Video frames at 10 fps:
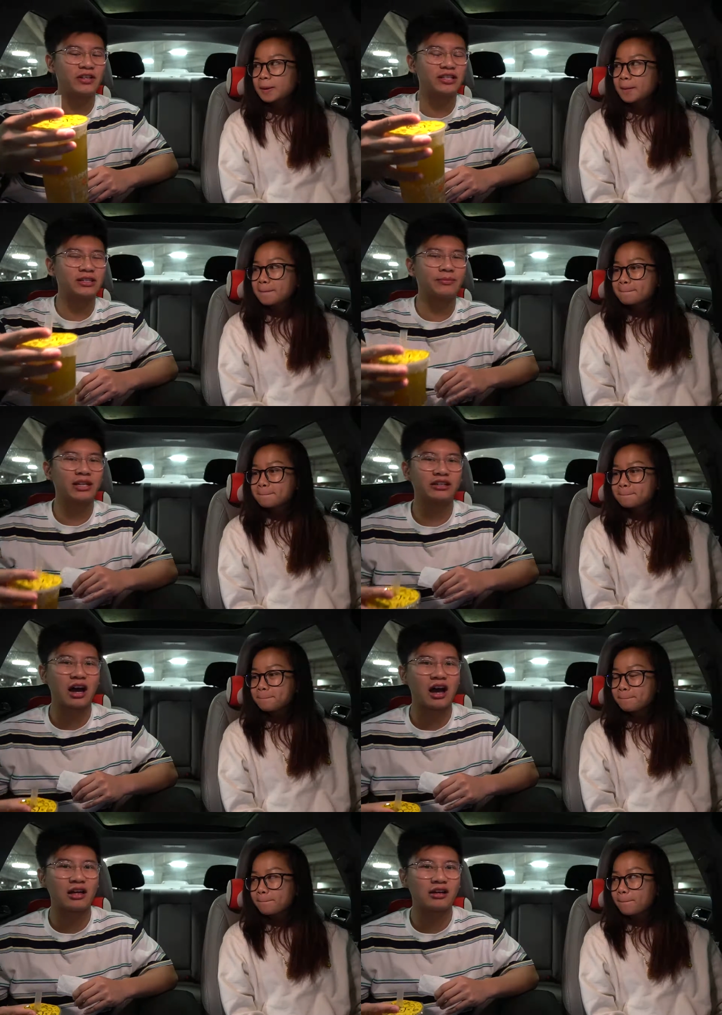Speaker 1: feeling something
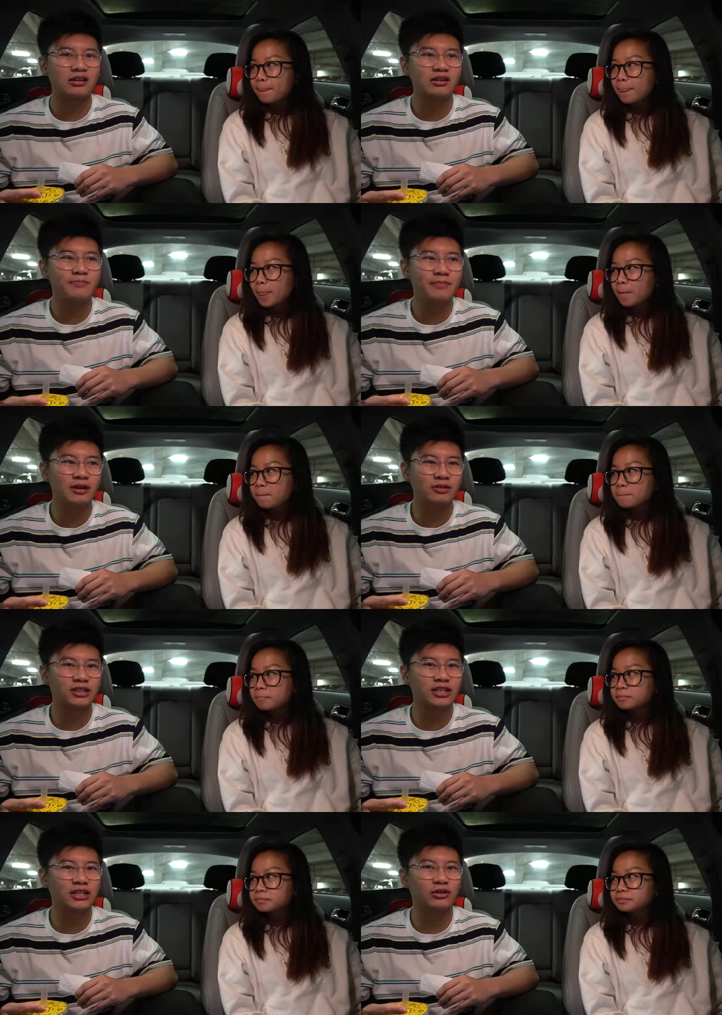not
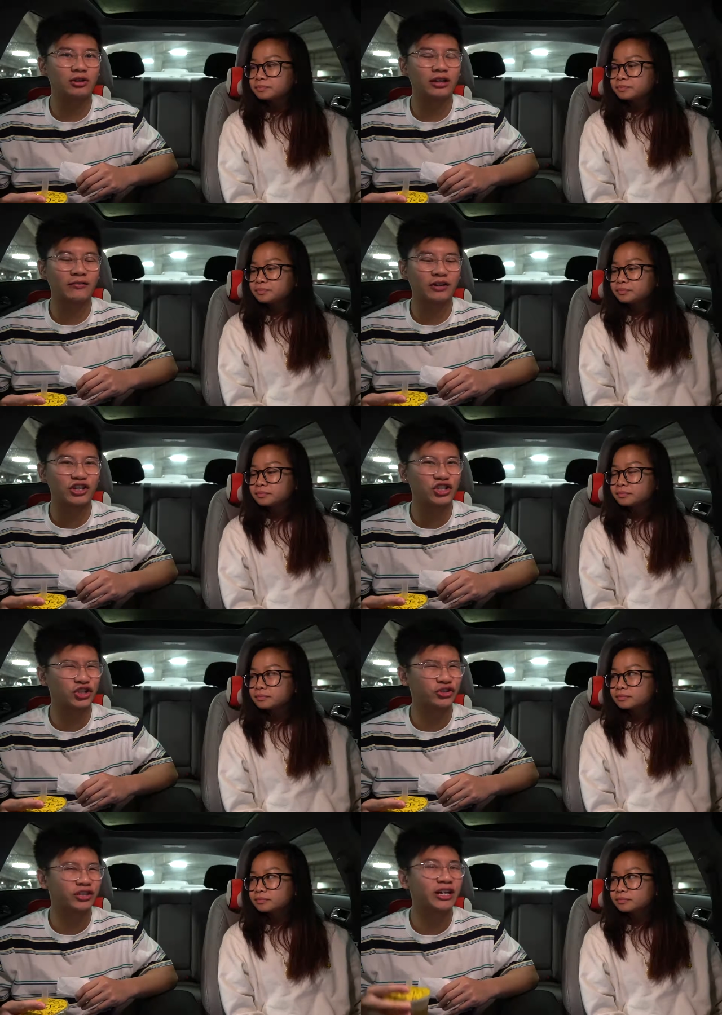milk tea or like very
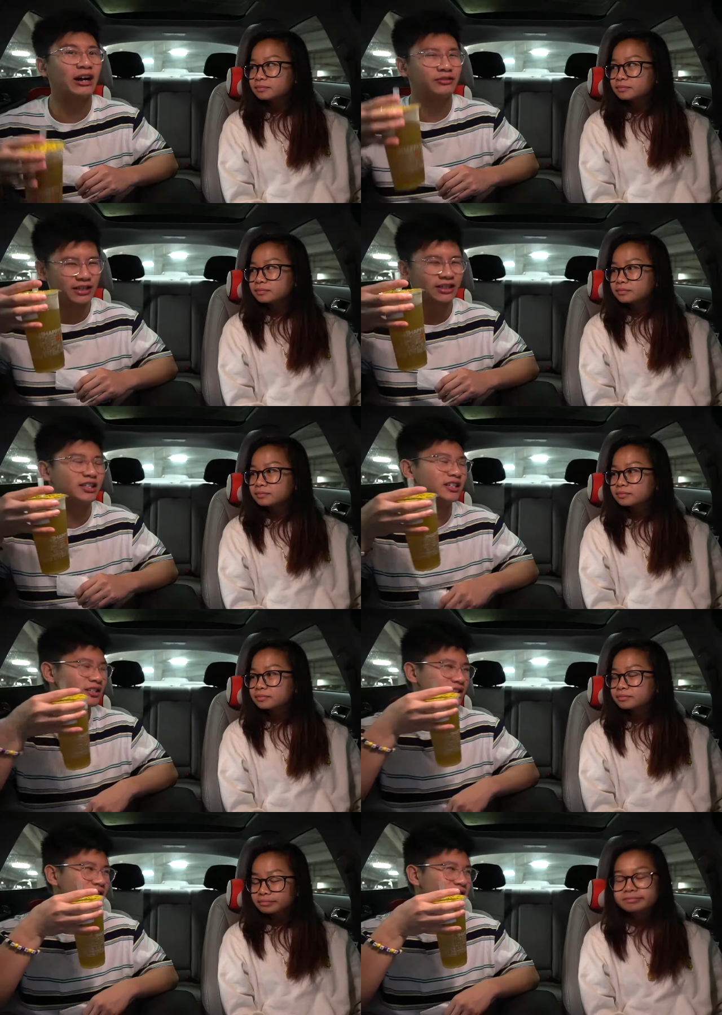sugary, I would get
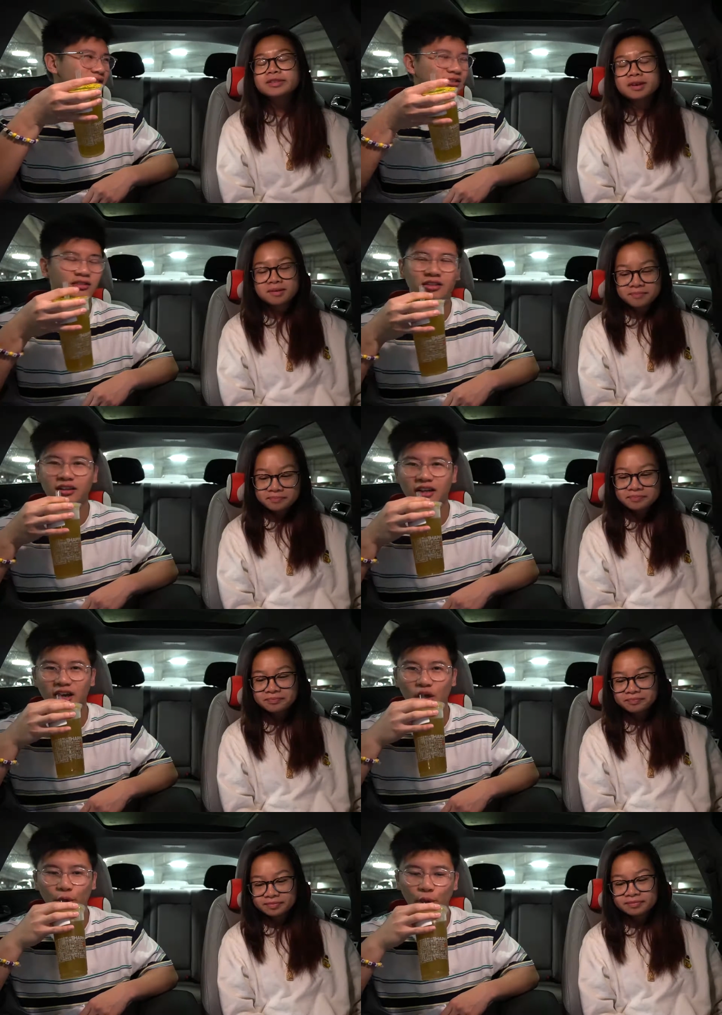this. Okay.
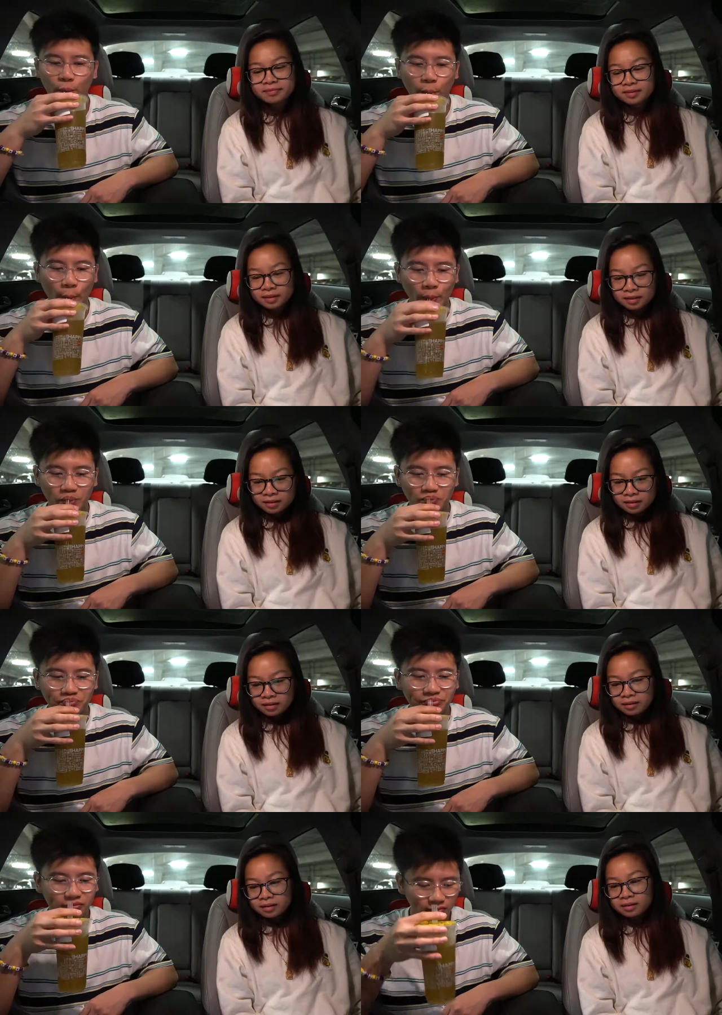Yeah.
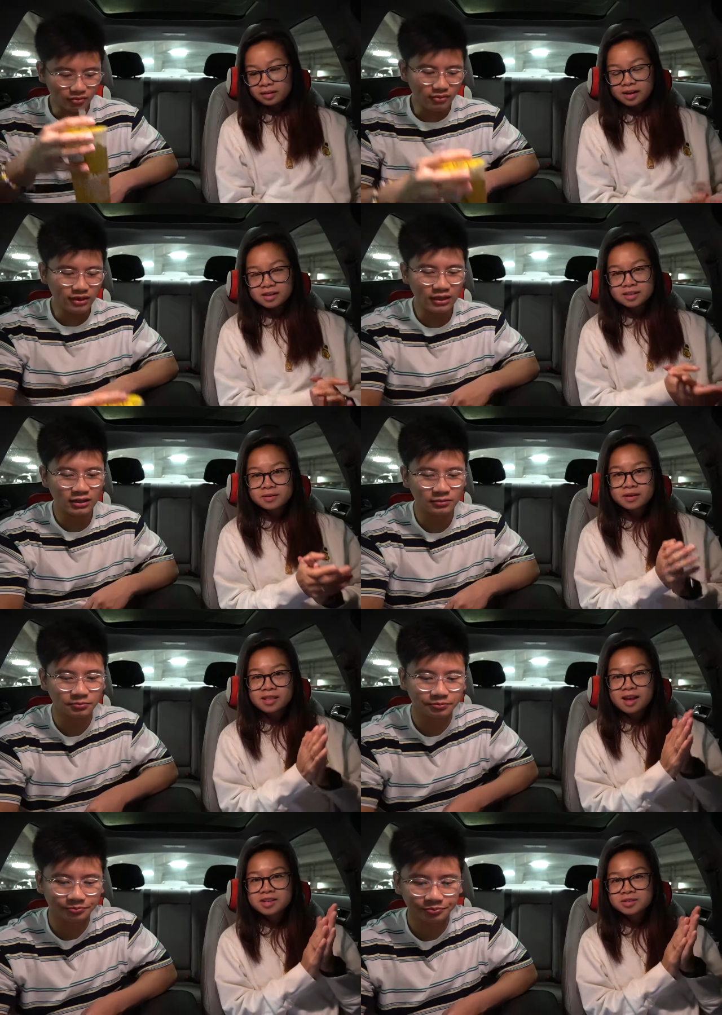
Speaker 2: All right. So
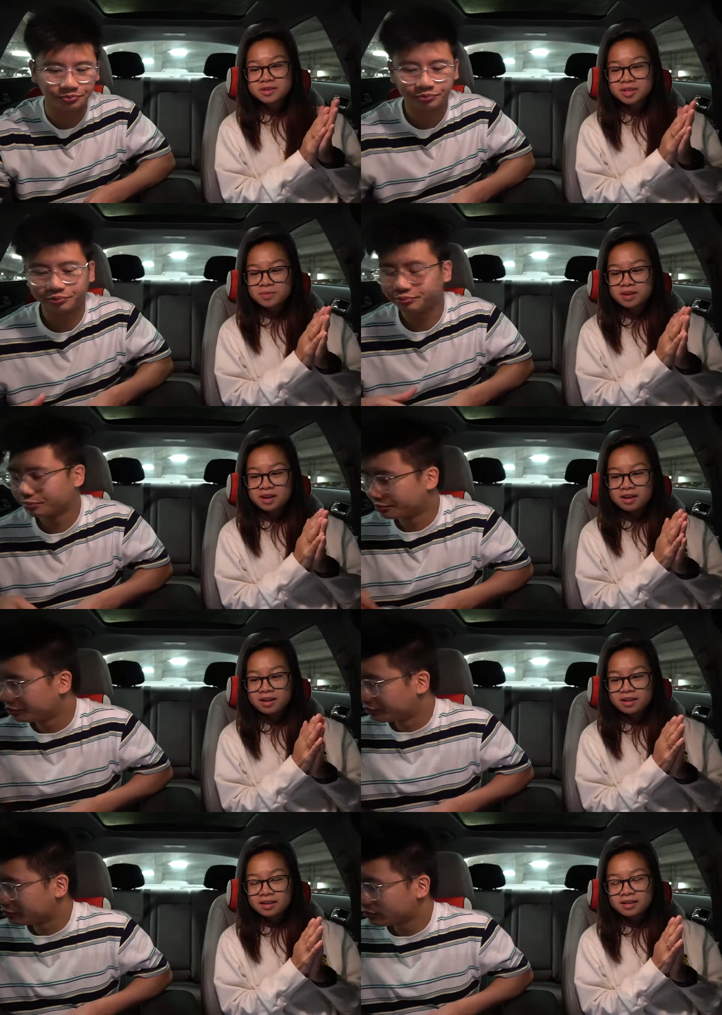our last drink that we
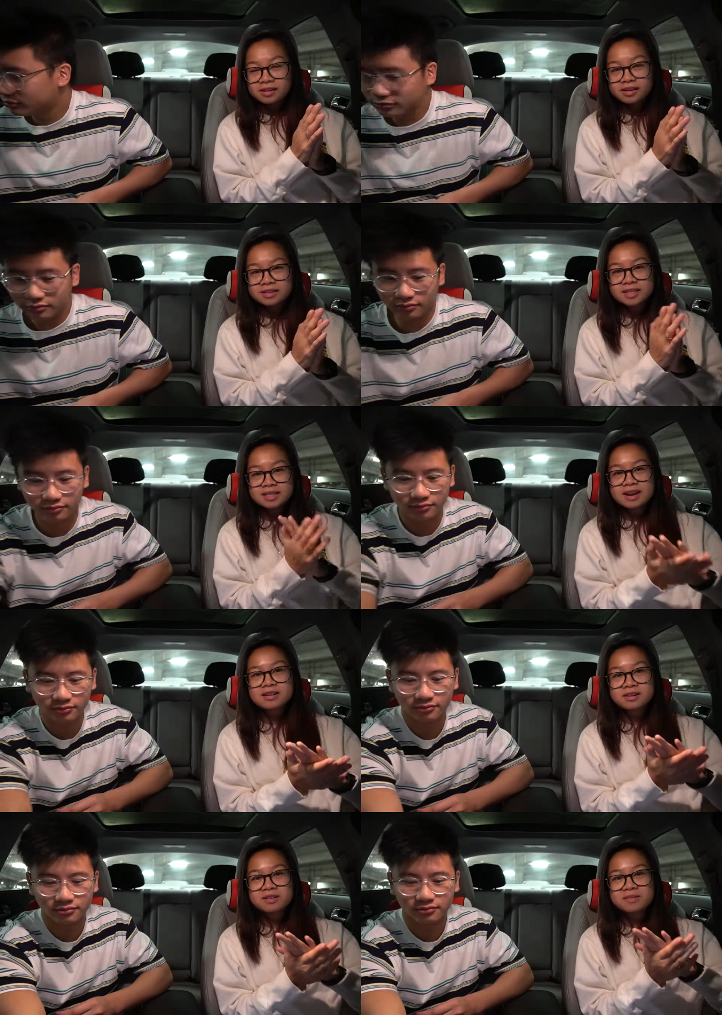got is a
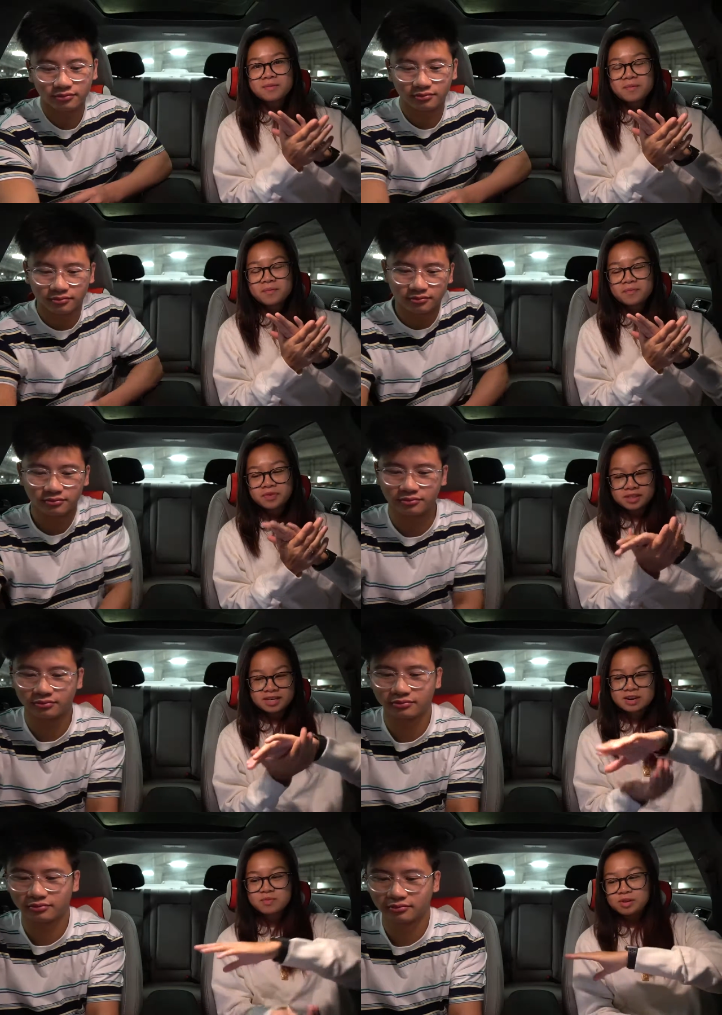standard, the
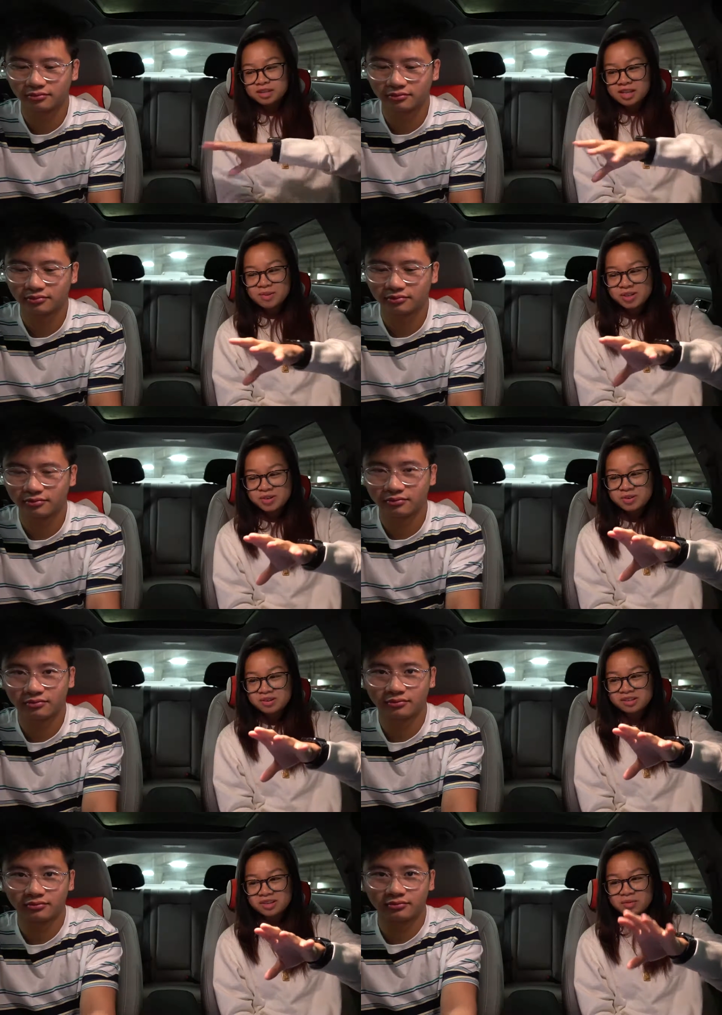standard milk tea that we showed you
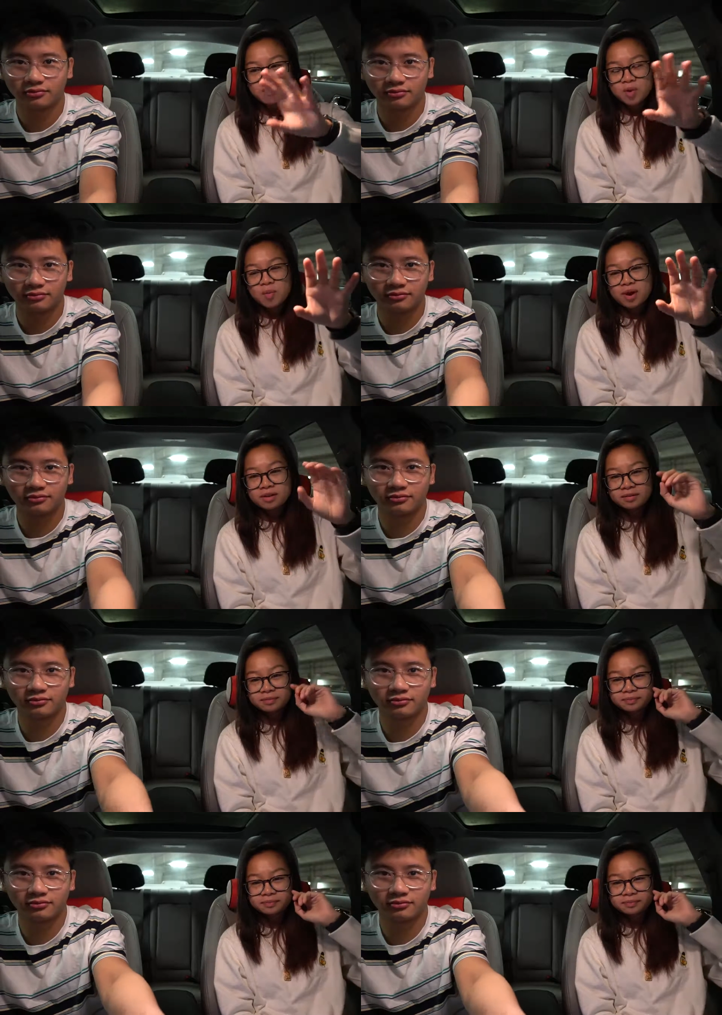earlier with boba.